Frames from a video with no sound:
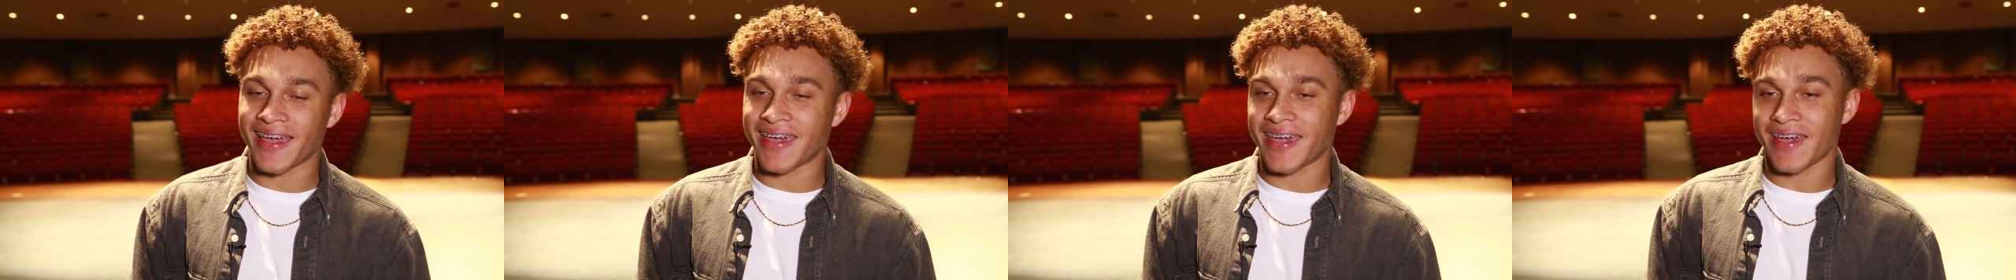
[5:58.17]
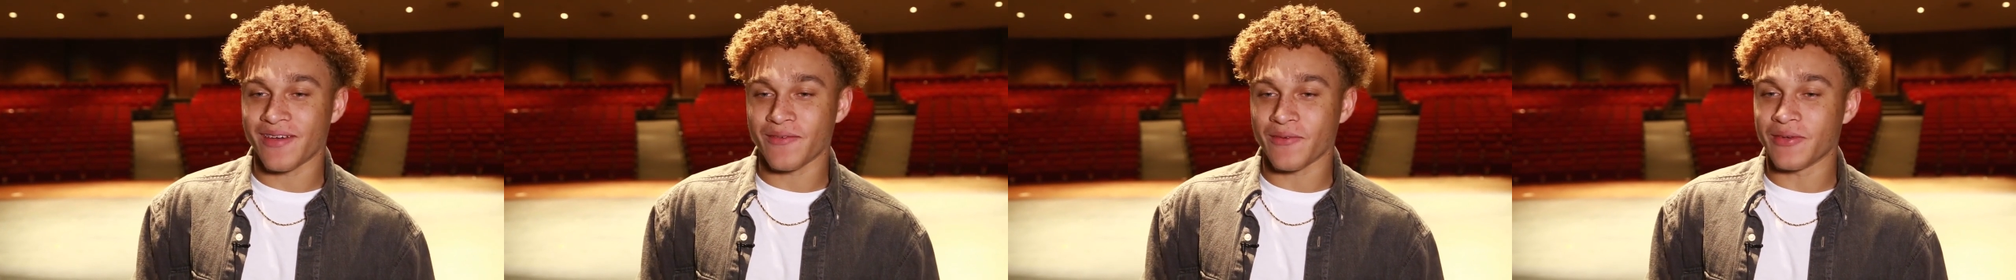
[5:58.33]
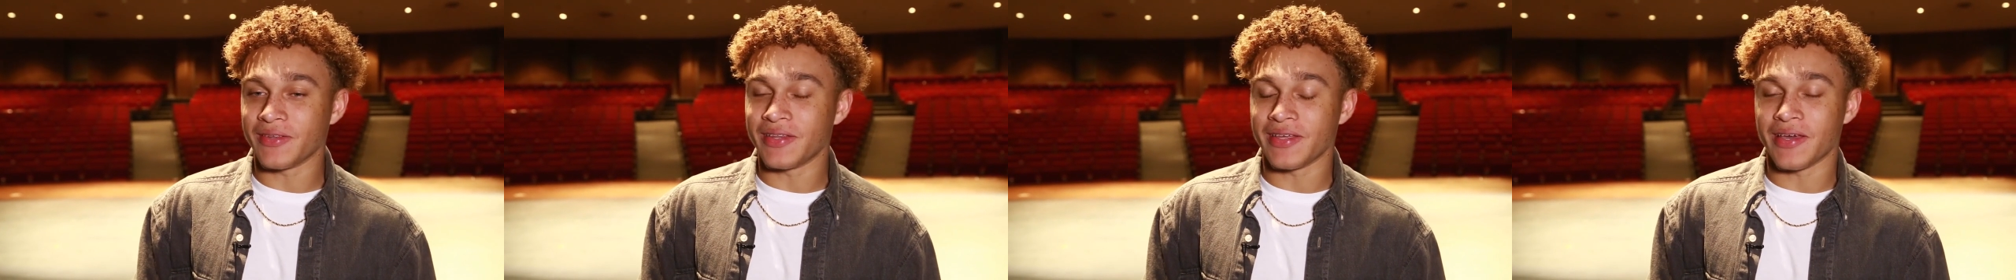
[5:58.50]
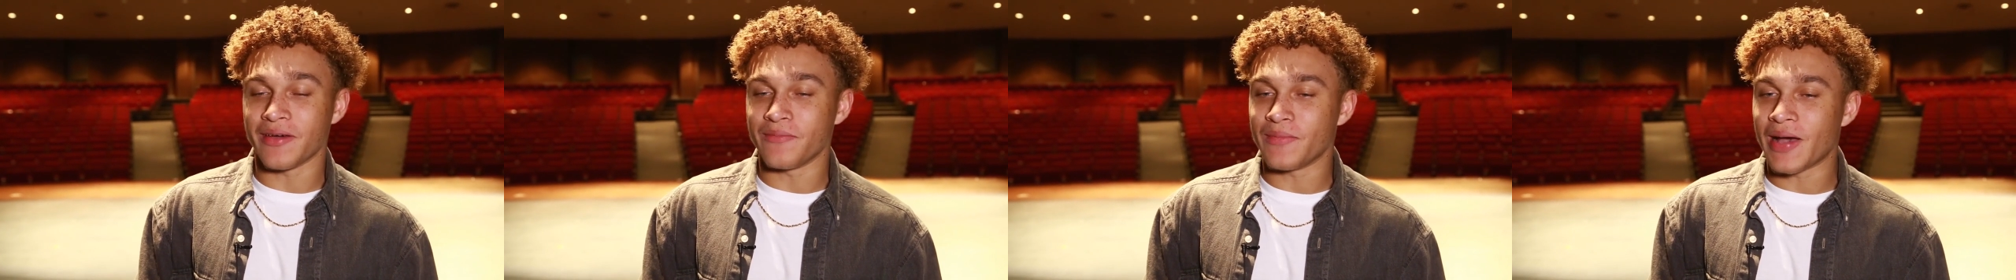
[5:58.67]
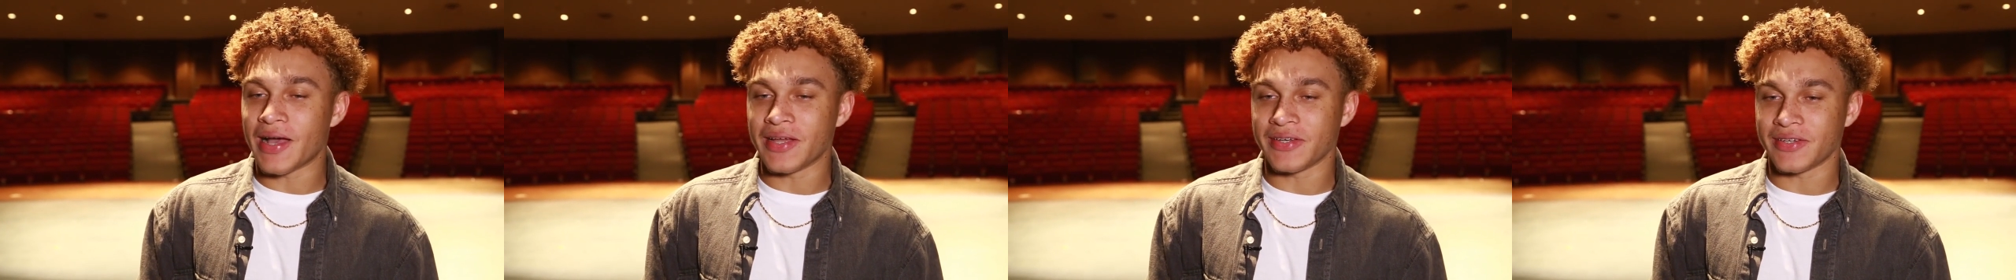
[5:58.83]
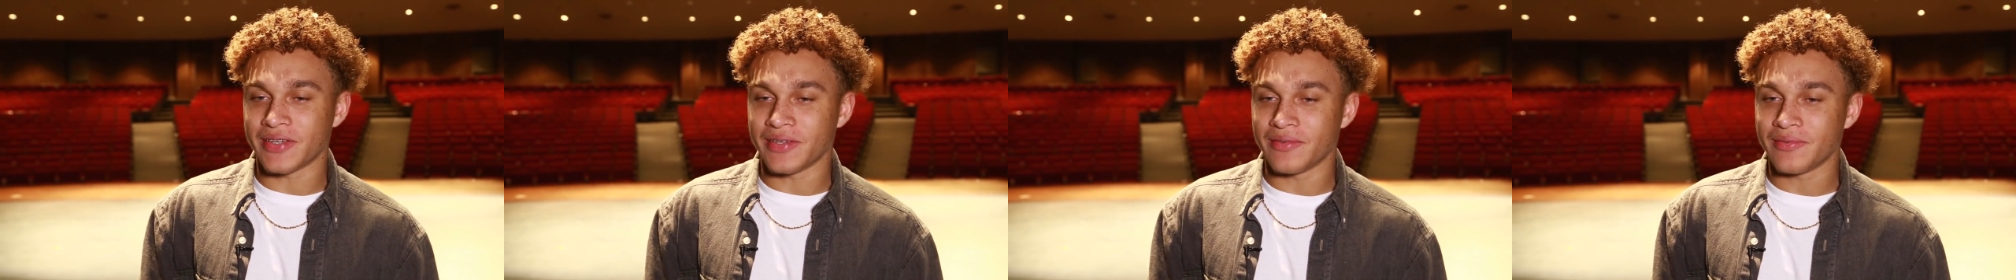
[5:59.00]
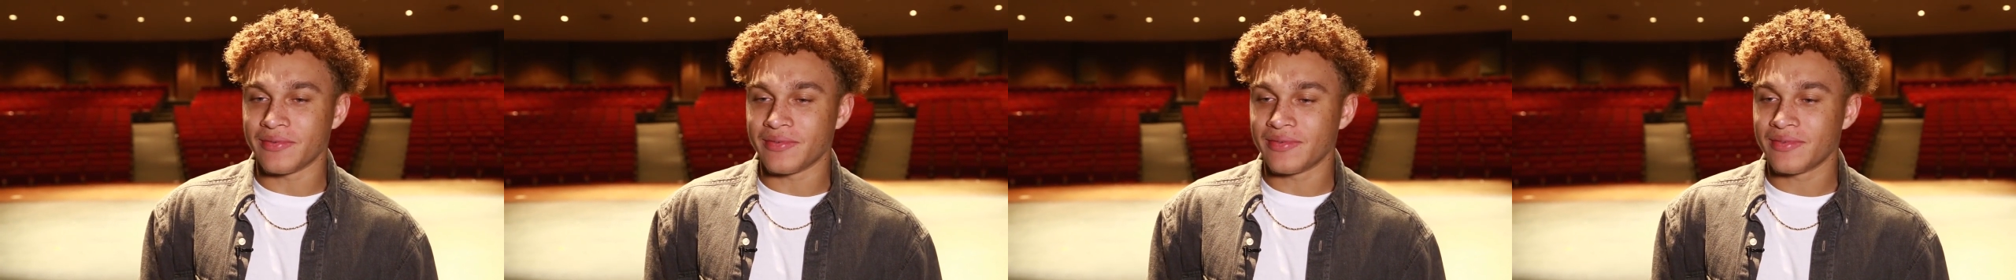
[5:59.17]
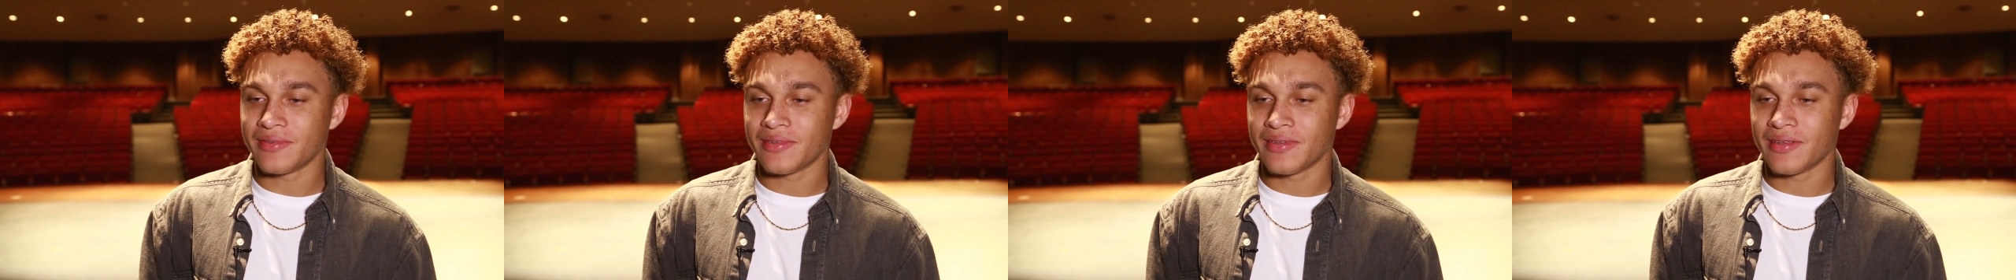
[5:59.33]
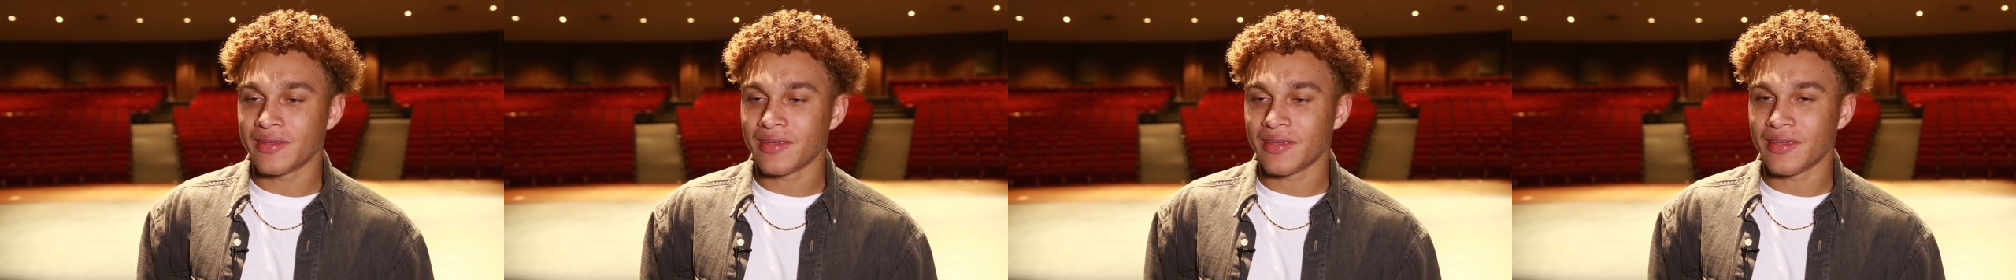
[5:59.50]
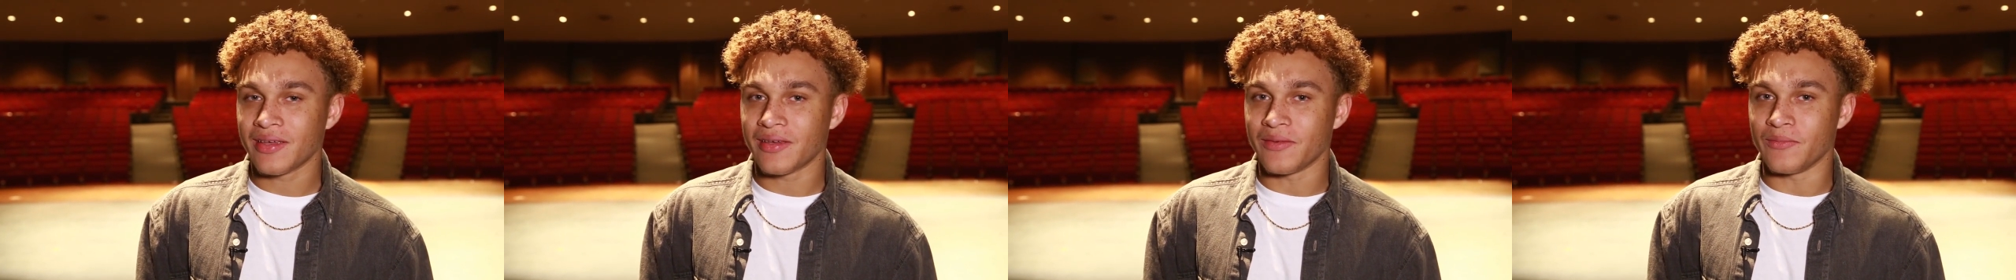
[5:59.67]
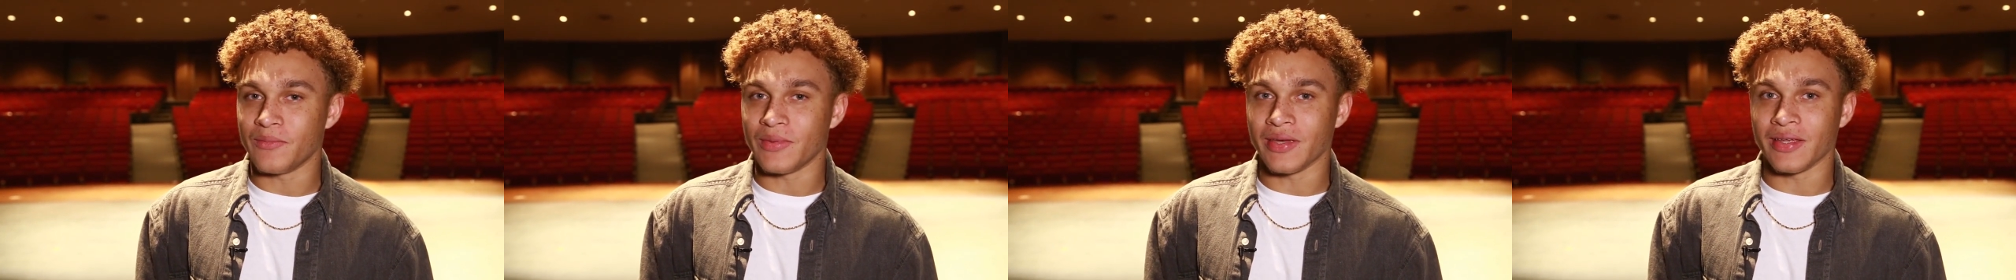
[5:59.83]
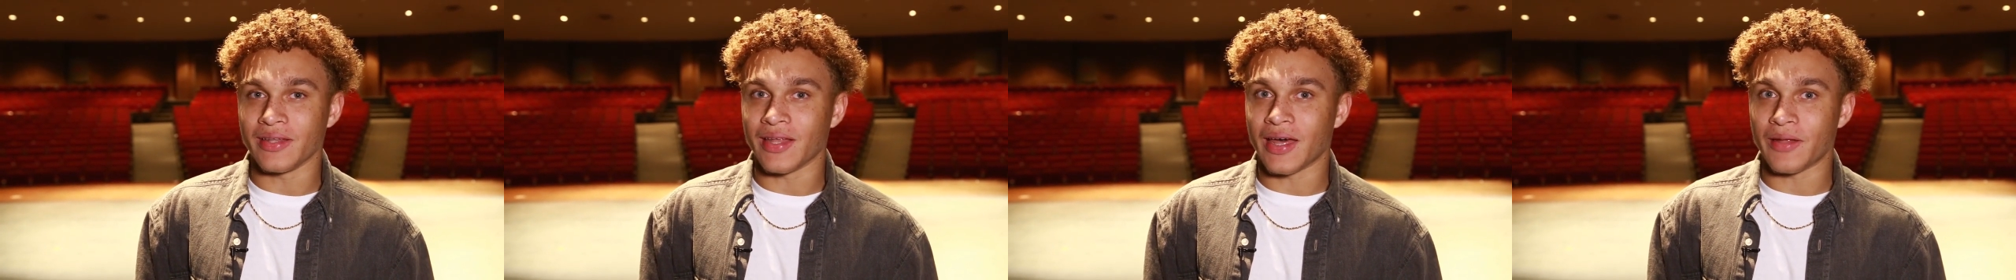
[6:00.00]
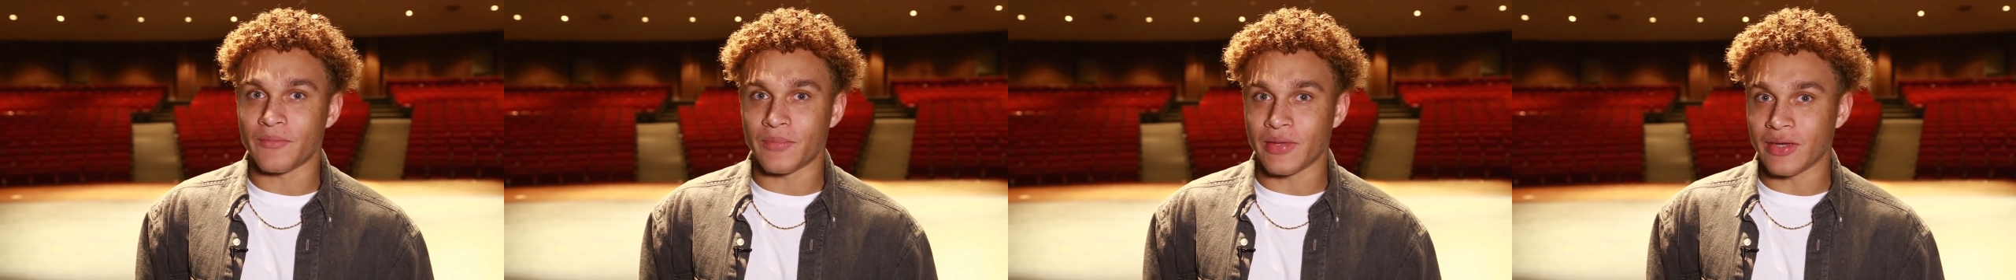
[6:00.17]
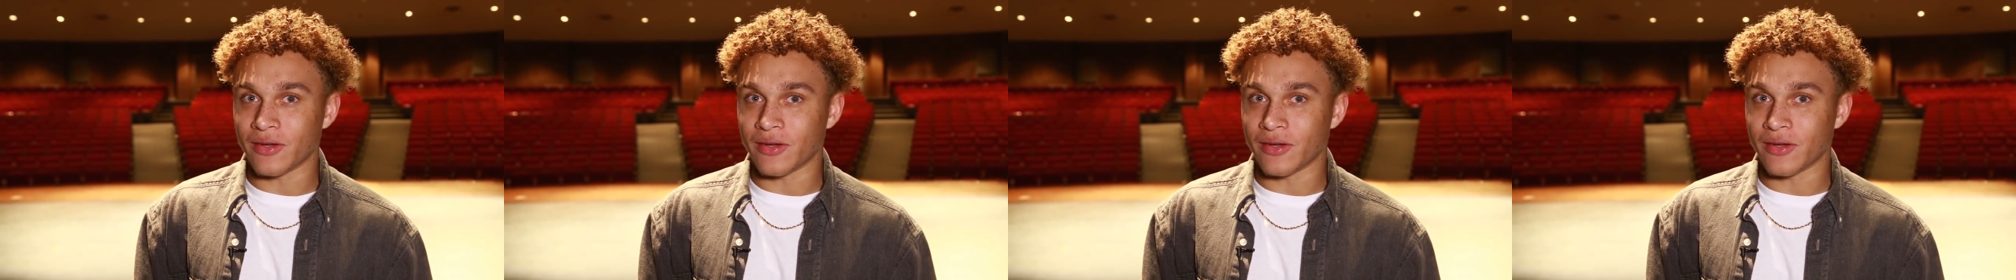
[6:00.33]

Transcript: I can't really imagine me not